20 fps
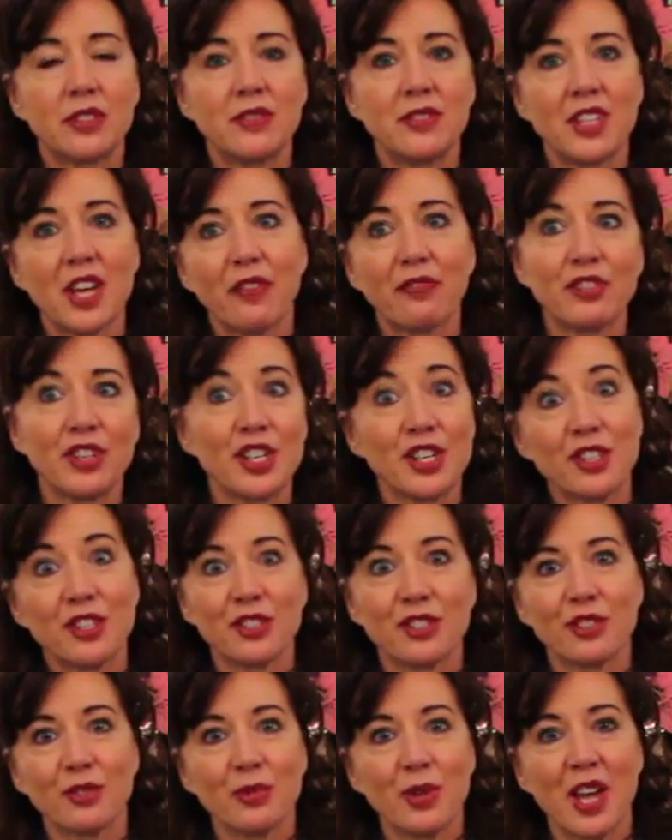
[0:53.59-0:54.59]

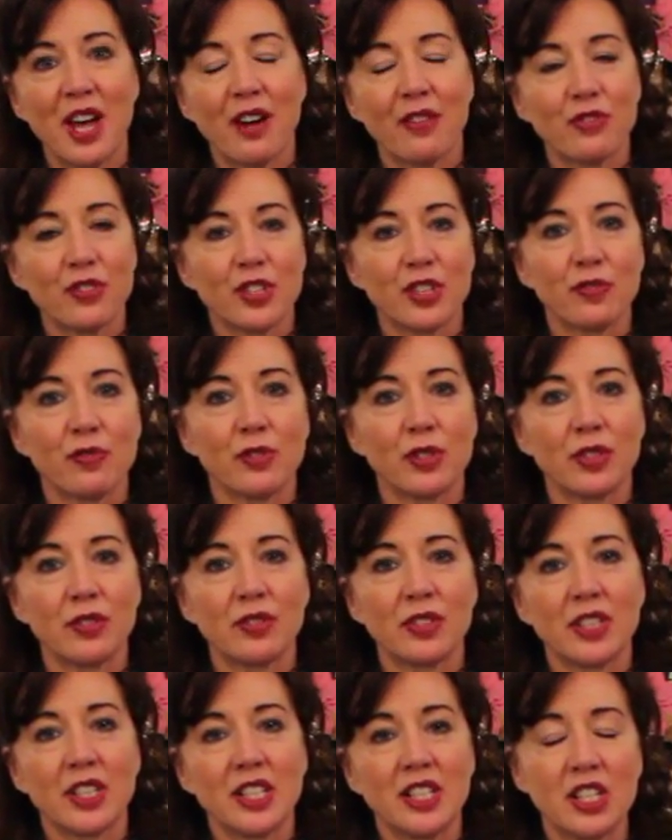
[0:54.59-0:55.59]
definitions that we have for
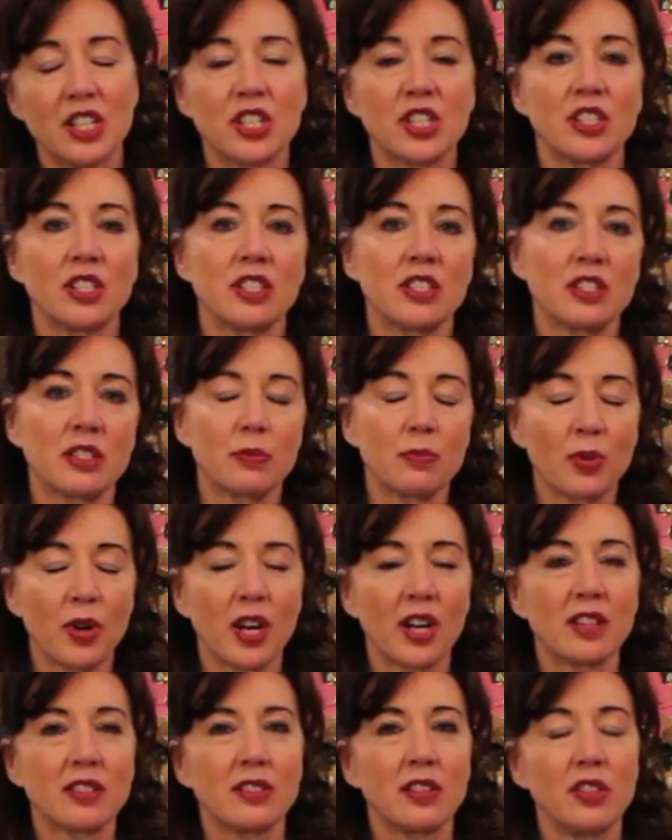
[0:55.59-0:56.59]
different conditions and
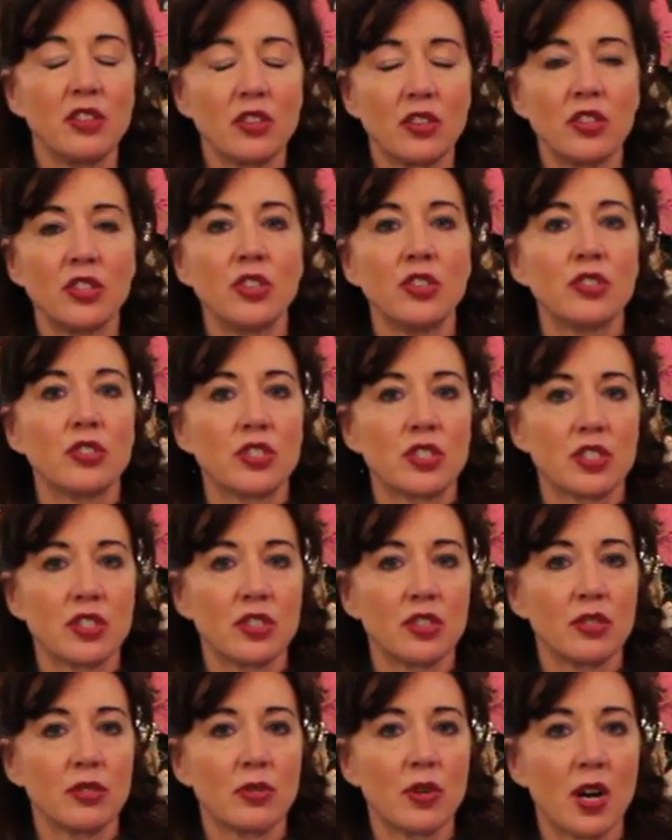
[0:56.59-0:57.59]
products that you can use
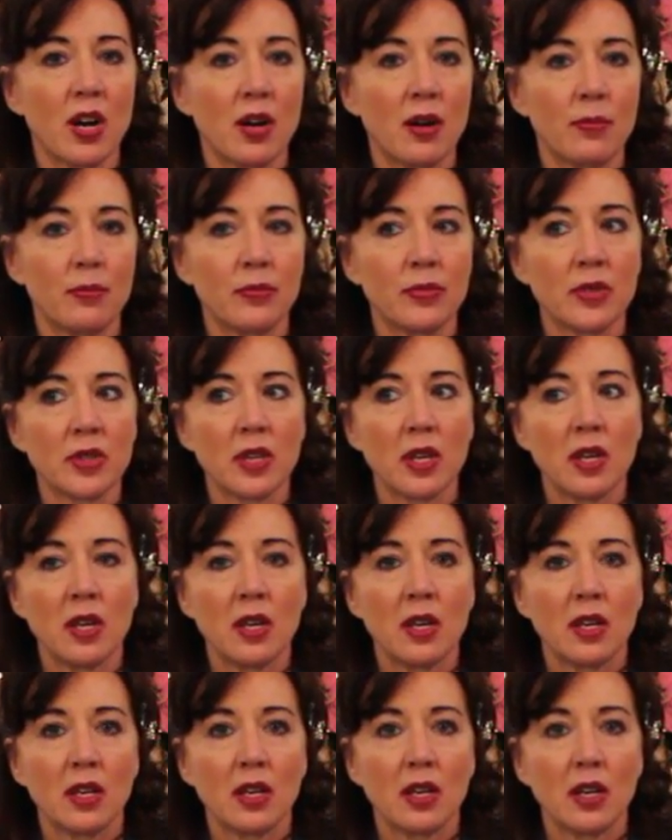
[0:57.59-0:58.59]
to
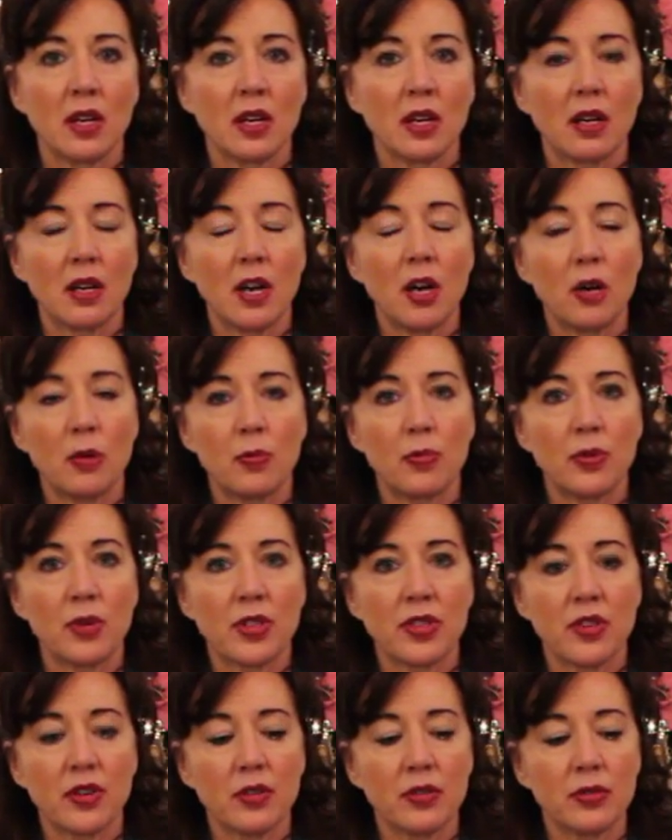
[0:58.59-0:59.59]
help
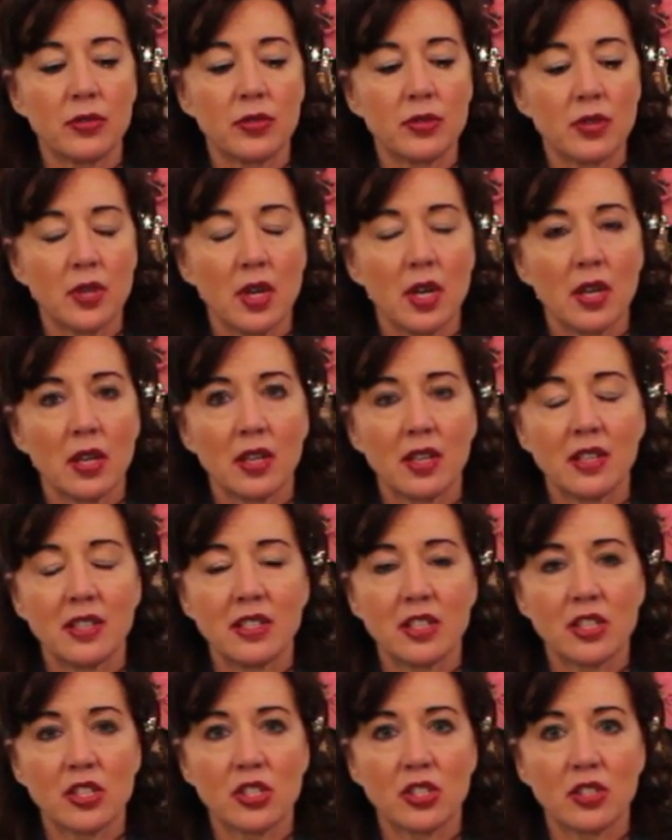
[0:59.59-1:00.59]
with those
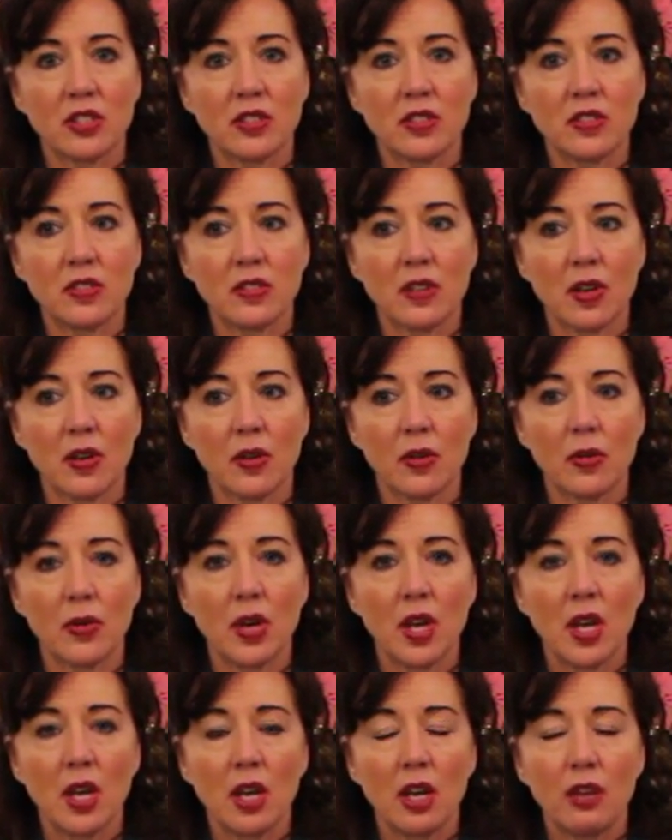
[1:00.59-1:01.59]
conditions. So
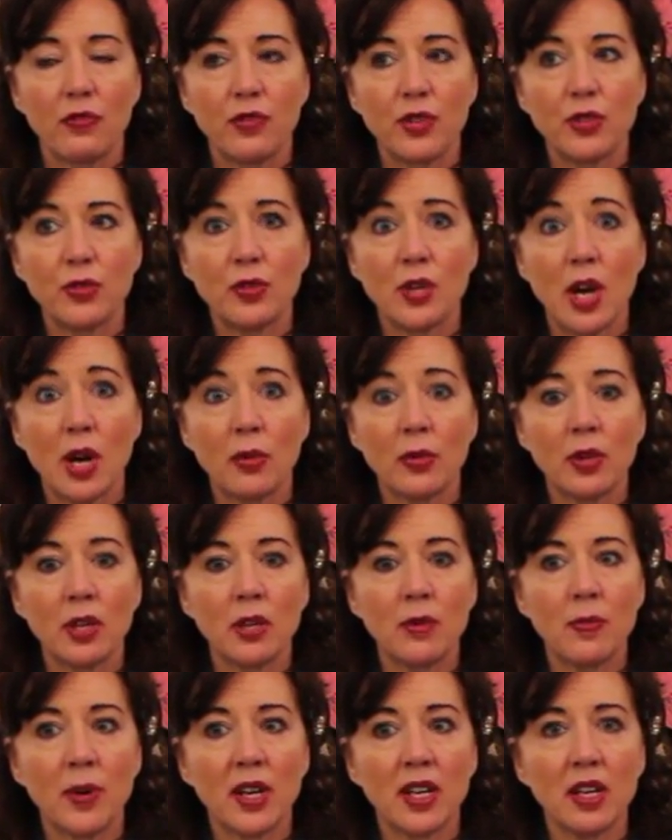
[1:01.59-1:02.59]
if you know
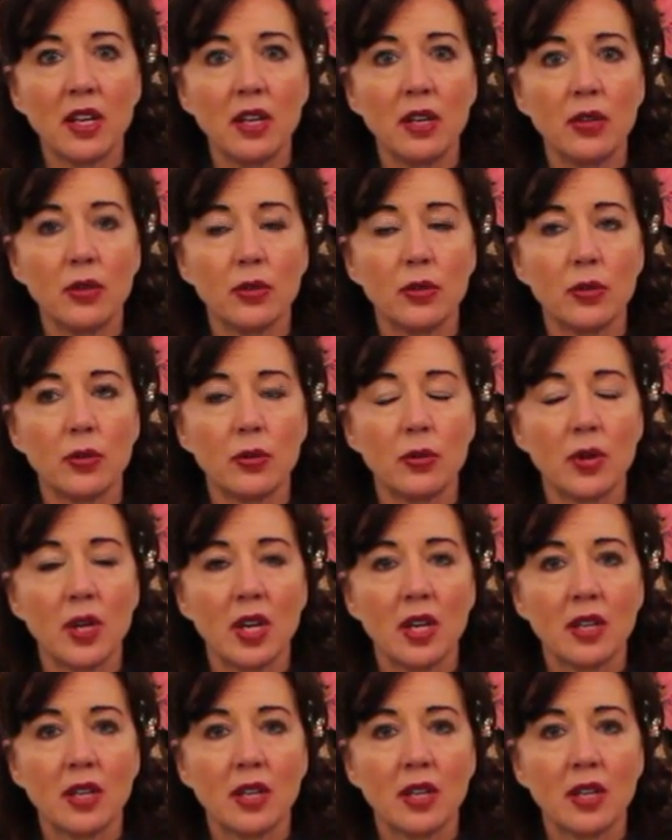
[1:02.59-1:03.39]
anybody who